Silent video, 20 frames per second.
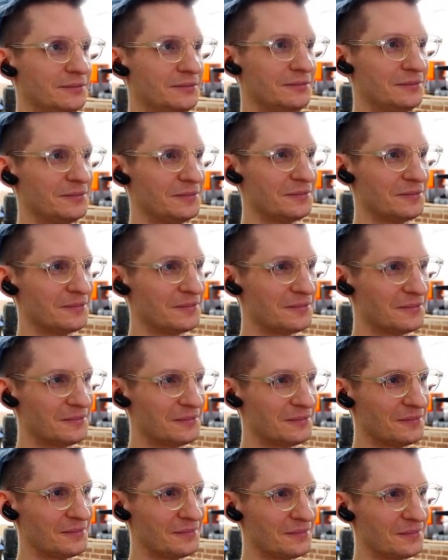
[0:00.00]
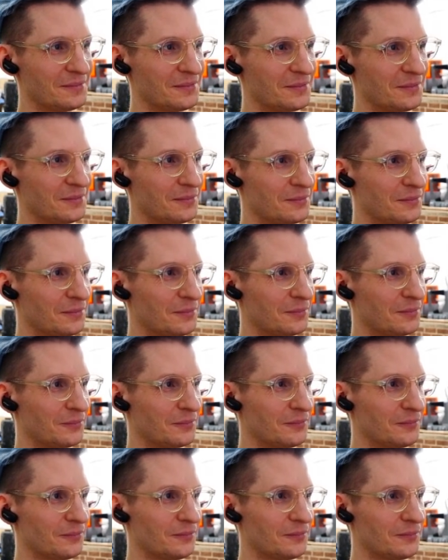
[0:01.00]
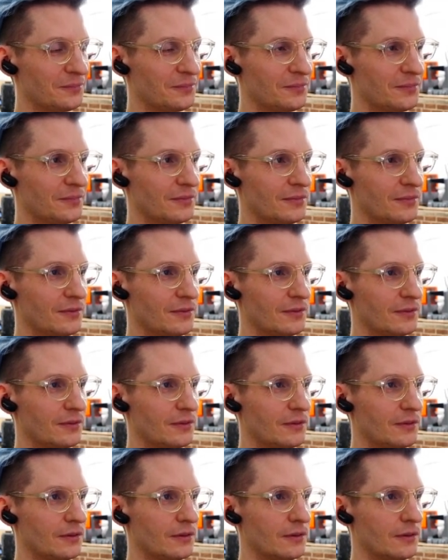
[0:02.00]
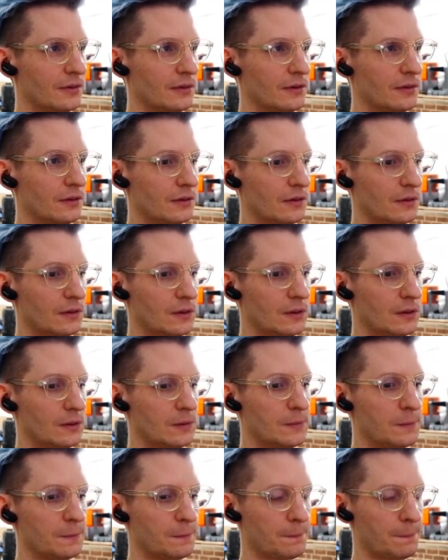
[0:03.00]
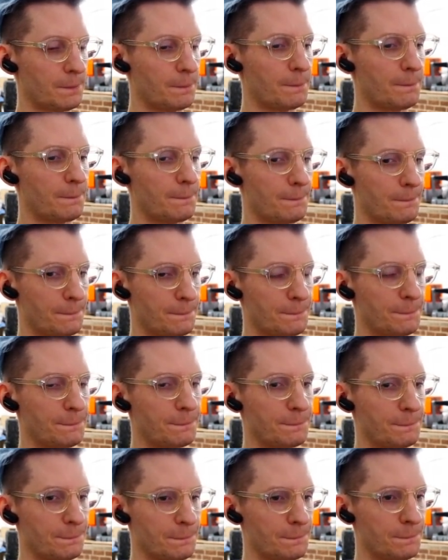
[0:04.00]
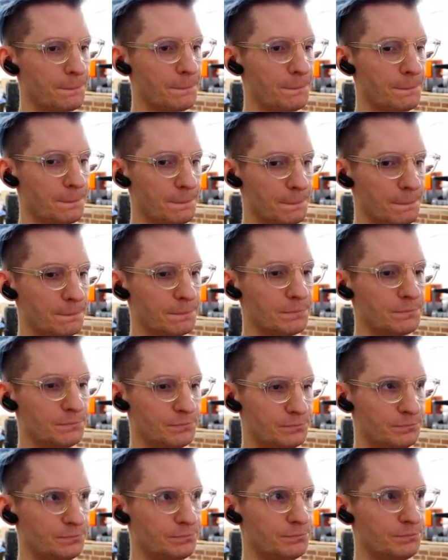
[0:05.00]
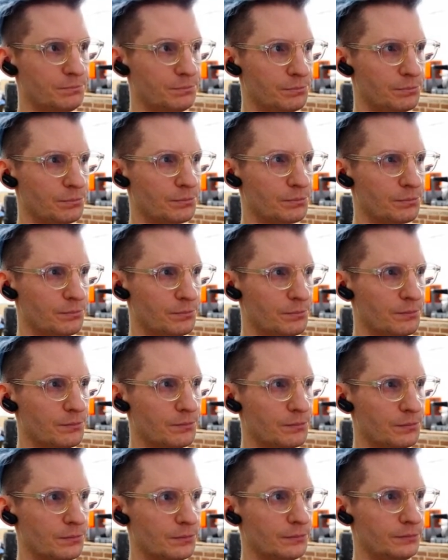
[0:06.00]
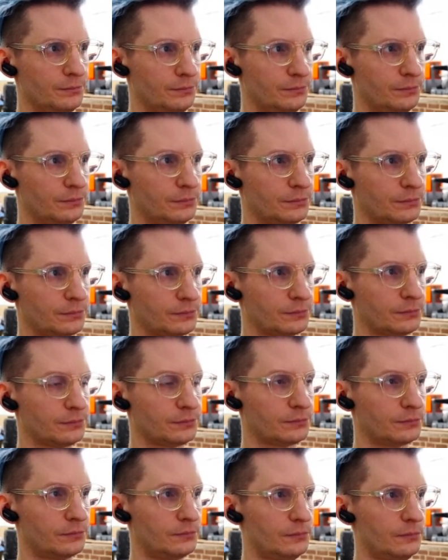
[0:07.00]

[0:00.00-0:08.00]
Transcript: This person isn't speaking.